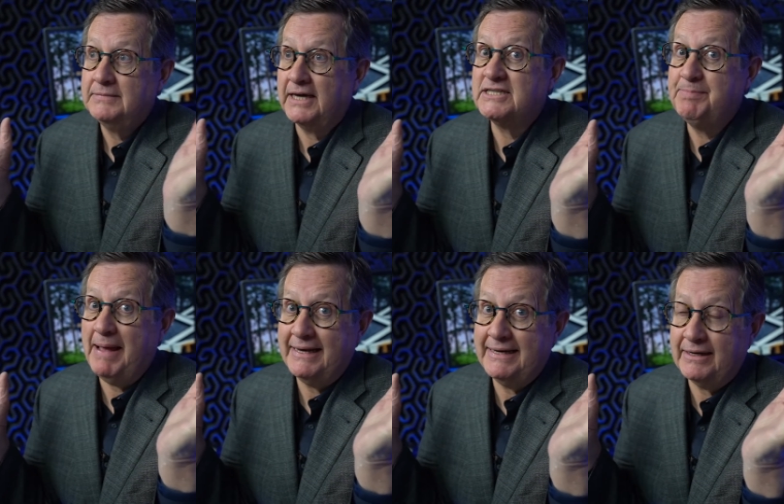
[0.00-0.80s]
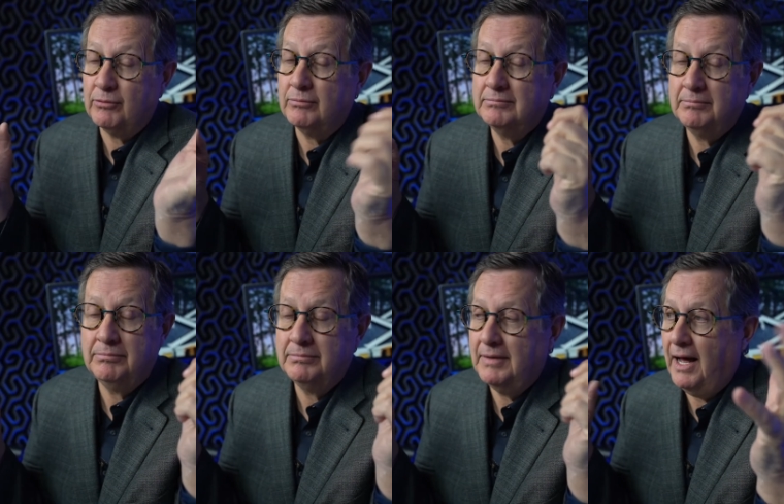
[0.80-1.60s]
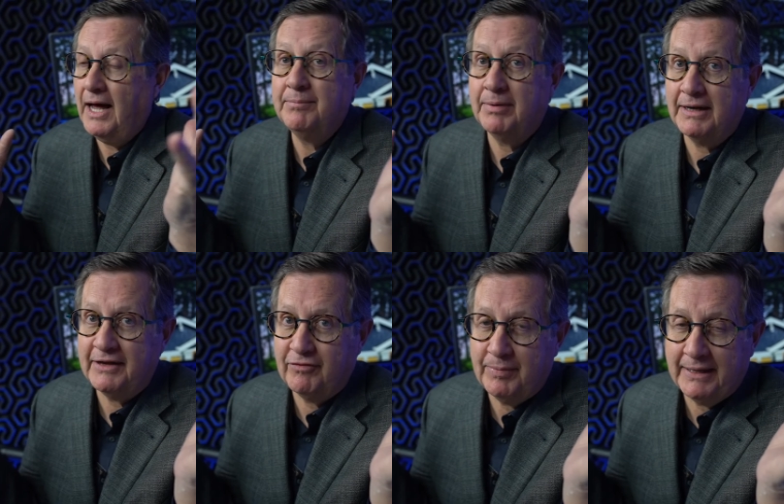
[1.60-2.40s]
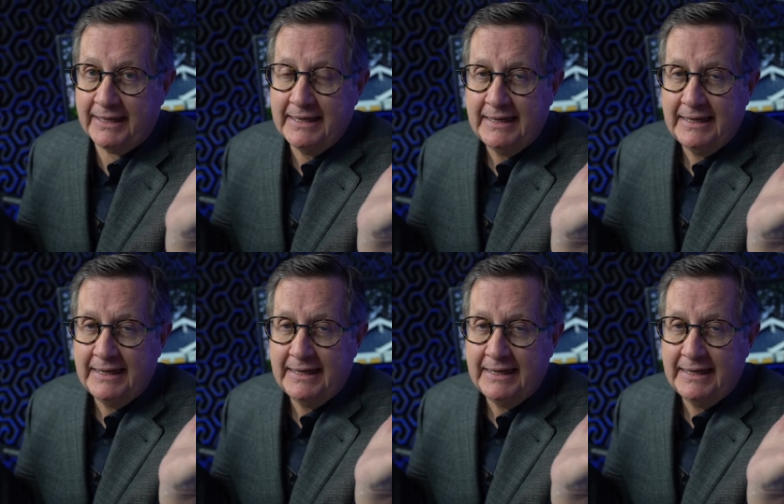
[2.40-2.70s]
expanding unbelievably.